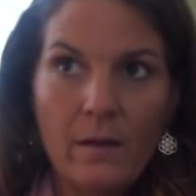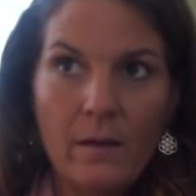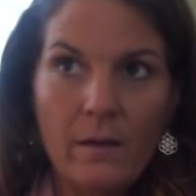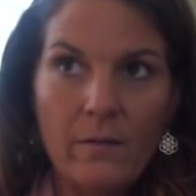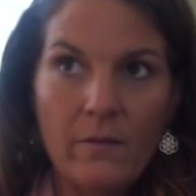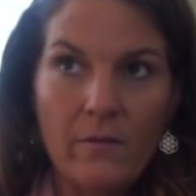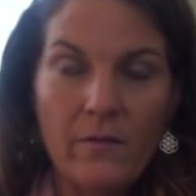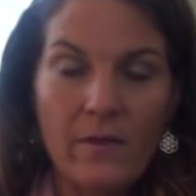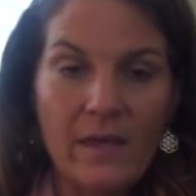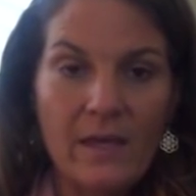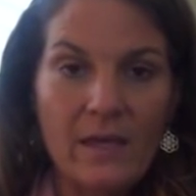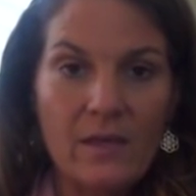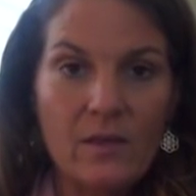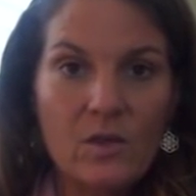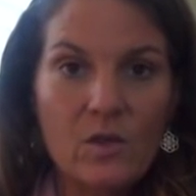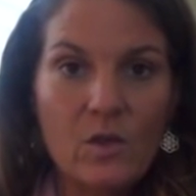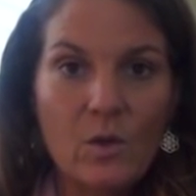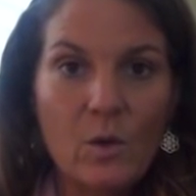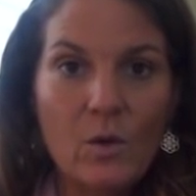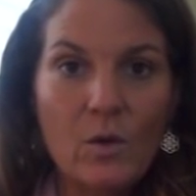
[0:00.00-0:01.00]
the
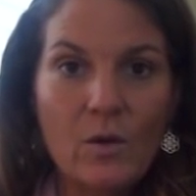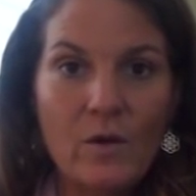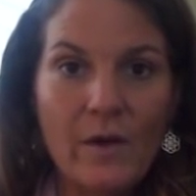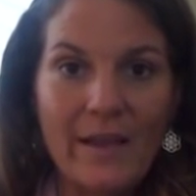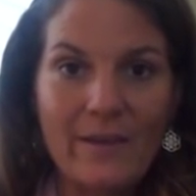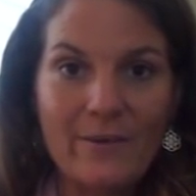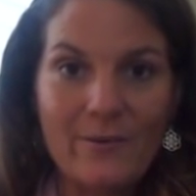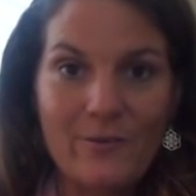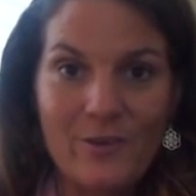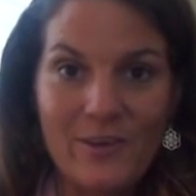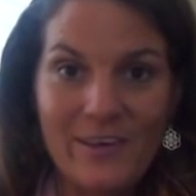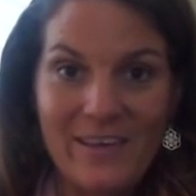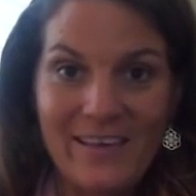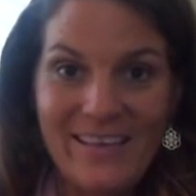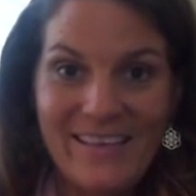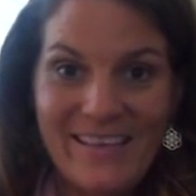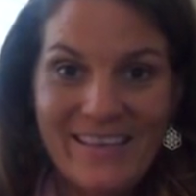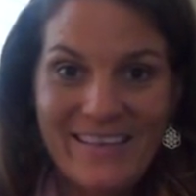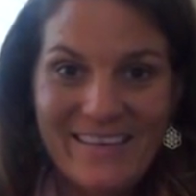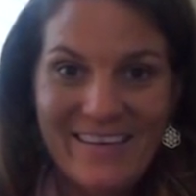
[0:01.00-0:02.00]
solar
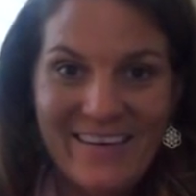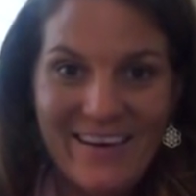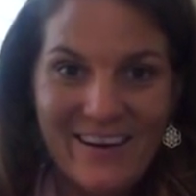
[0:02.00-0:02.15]
energies